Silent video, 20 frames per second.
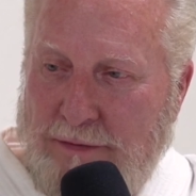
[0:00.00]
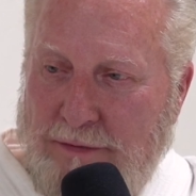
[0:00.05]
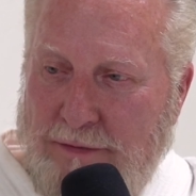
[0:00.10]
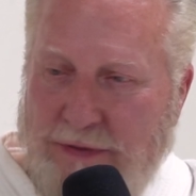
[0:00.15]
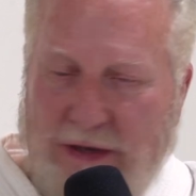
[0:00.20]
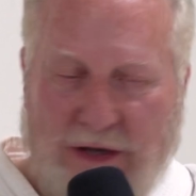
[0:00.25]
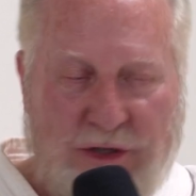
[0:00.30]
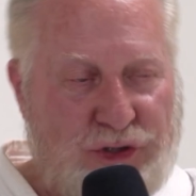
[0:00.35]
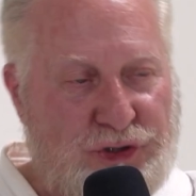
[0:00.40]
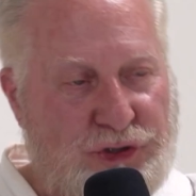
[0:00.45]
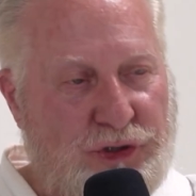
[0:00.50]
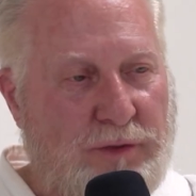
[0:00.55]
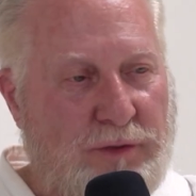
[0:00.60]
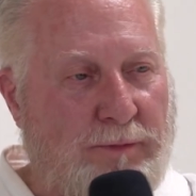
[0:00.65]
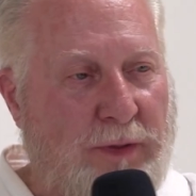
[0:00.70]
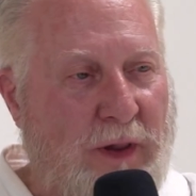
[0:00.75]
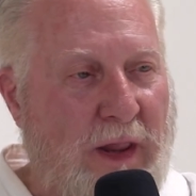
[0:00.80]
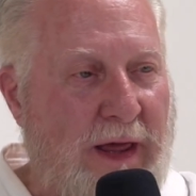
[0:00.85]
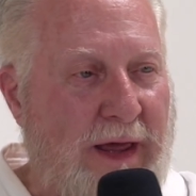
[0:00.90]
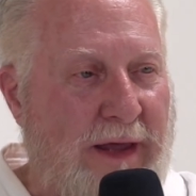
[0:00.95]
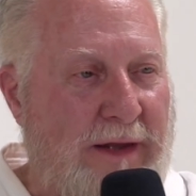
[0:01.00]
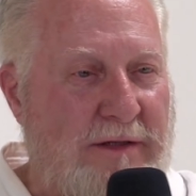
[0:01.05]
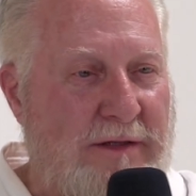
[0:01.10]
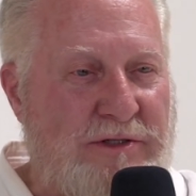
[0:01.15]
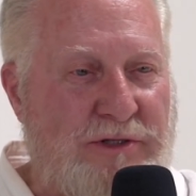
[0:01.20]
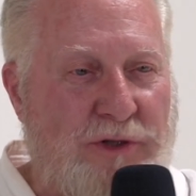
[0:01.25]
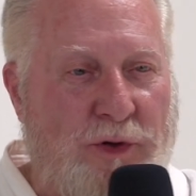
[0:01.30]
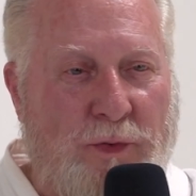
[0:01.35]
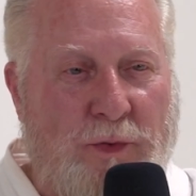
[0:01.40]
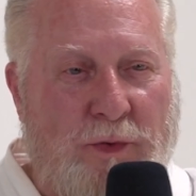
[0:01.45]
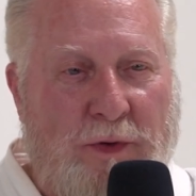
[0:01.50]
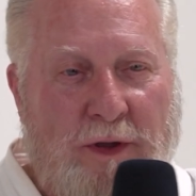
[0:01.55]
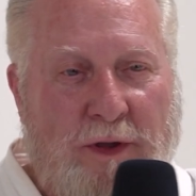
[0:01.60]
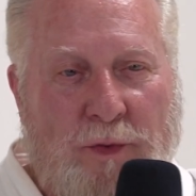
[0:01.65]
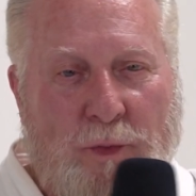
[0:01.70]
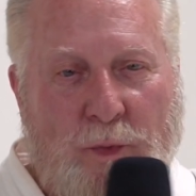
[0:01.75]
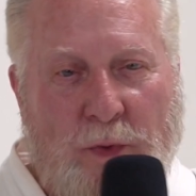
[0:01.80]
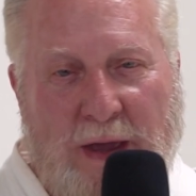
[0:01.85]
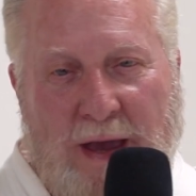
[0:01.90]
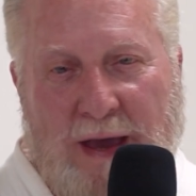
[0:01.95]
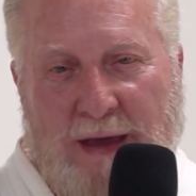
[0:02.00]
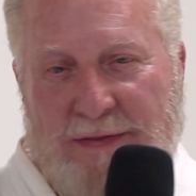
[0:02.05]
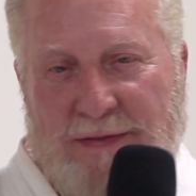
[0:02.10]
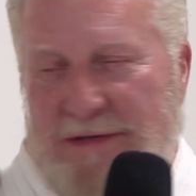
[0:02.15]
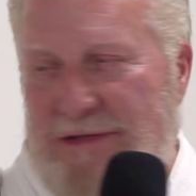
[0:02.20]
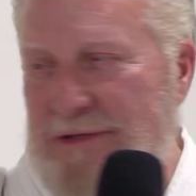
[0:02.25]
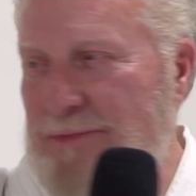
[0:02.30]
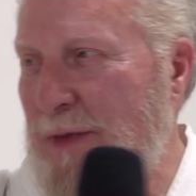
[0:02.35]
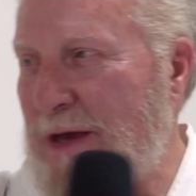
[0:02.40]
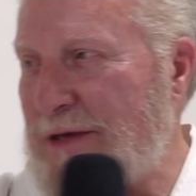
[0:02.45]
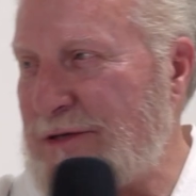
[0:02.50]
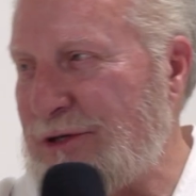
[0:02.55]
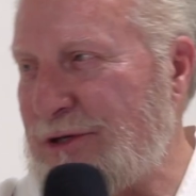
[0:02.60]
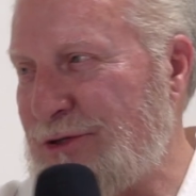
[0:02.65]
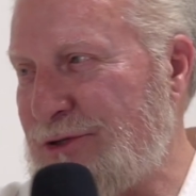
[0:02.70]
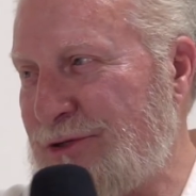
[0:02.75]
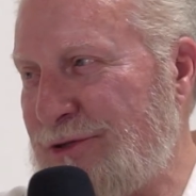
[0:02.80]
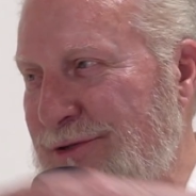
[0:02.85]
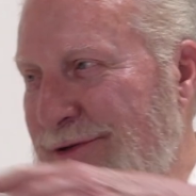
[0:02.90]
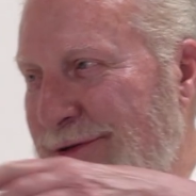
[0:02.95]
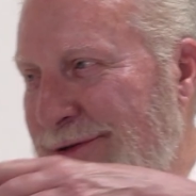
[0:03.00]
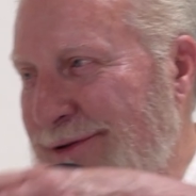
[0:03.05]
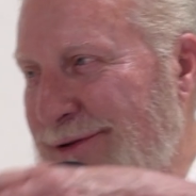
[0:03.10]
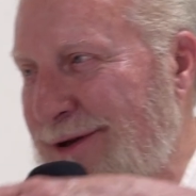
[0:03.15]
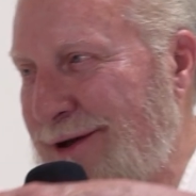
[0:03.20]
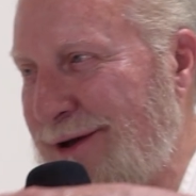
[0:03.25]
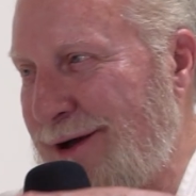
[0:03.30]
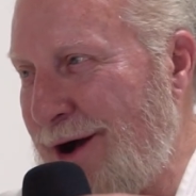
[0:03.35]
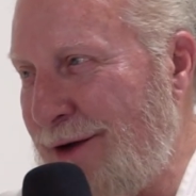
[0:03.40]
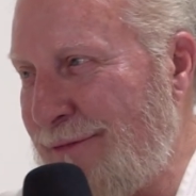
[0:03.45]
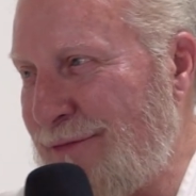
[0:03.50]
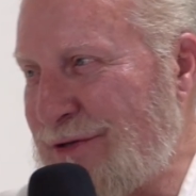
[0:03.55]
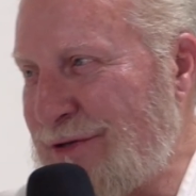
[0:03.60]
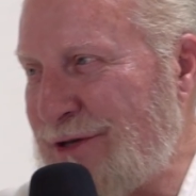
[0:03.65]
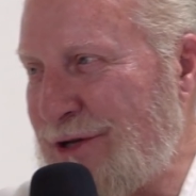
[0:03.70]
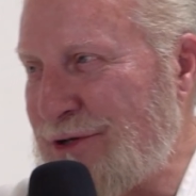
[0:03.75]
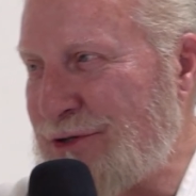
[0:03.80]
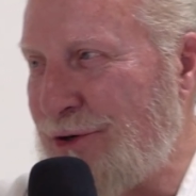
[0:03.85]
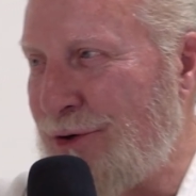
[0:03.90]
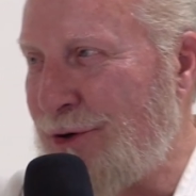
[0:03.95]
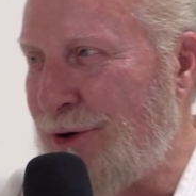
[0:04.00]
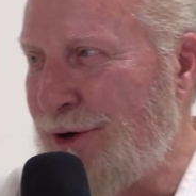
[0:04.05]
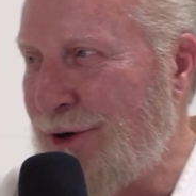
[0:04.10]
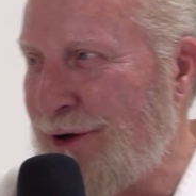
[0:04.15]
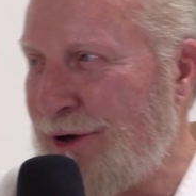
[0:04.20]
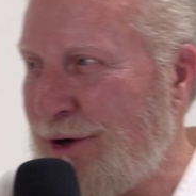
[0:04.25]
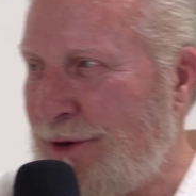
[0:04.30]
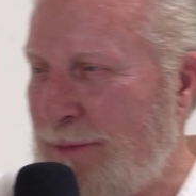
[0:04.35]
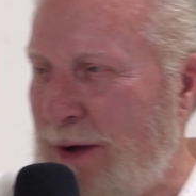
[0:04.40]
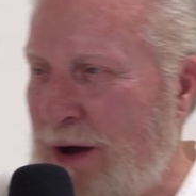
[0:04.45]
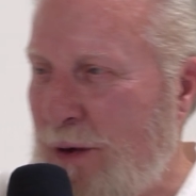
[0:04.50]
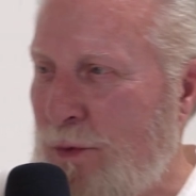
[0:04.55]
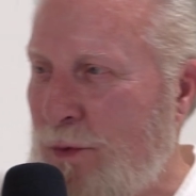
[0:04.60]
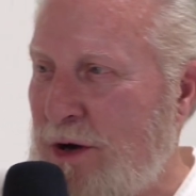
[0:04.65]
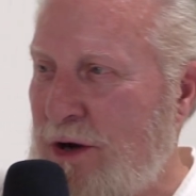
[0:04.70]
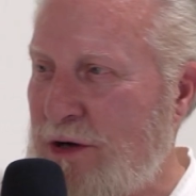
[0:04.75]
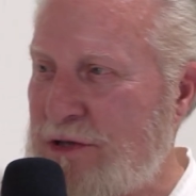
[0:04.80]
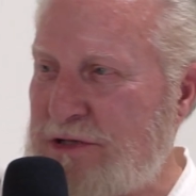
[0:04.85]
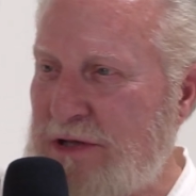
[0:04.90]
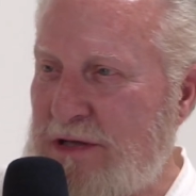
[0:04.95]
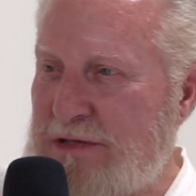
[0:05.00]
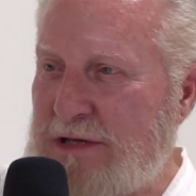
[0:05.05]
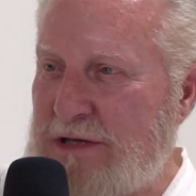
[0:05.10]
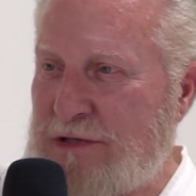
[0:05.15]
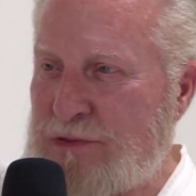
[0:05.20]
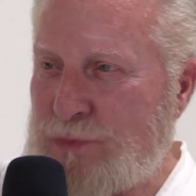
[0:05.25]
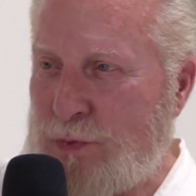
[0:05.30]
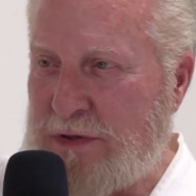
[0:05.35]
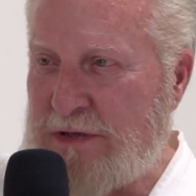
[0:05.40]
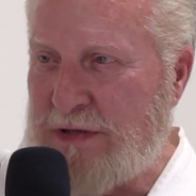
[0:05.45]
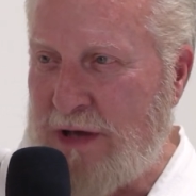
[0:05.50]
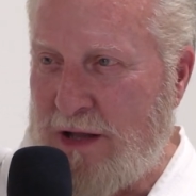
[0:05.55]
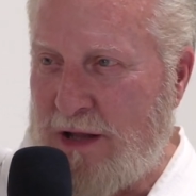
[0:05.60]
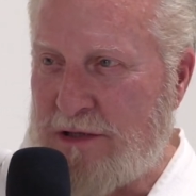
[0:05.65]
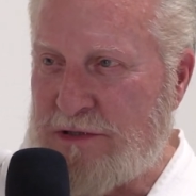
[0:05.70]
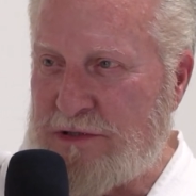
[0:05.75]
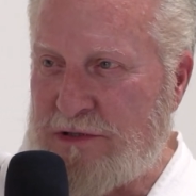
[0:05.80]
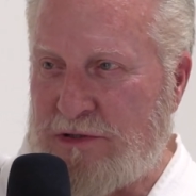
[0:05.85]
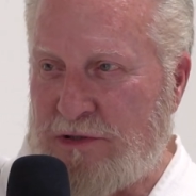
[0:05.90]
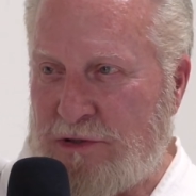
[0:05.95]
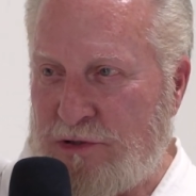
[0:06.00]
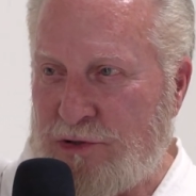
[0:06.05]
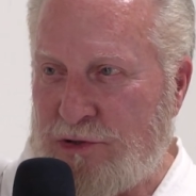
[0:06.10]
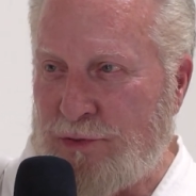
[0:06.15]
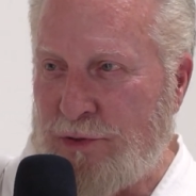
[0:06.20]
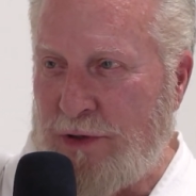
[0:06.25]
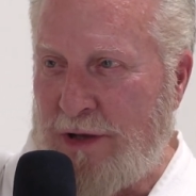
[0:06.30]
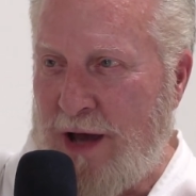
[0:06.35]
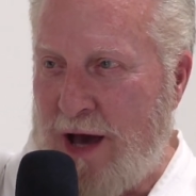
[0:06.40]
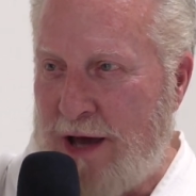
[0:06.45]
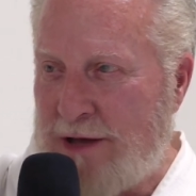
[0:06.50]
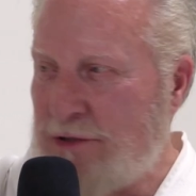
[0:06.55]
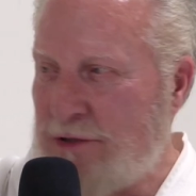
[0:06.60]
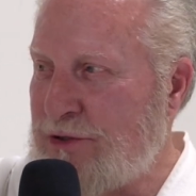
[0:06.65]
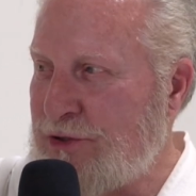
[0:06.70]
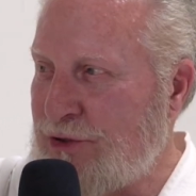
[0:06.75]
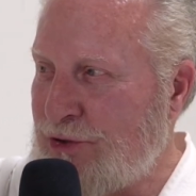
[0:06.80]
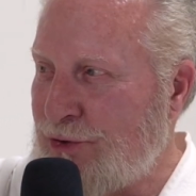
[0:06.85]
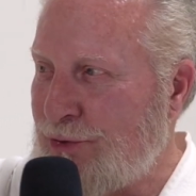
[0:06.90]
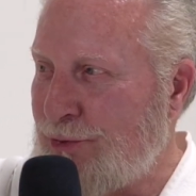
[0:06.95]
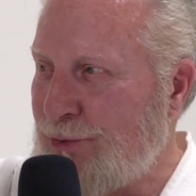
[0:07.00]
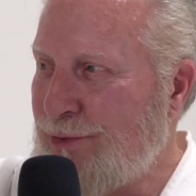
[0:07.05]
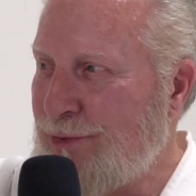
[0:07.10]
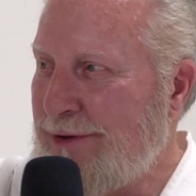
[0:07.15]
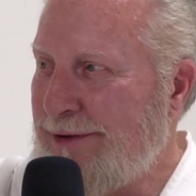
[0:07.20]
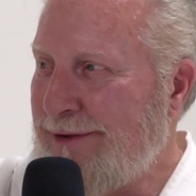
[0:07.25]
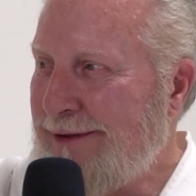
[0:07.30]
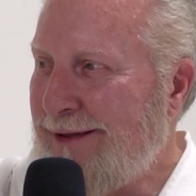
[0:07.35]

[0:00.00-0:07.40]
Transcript: that it should blend. So we had this conversation earlier about what our senseis would tell us to do and not do.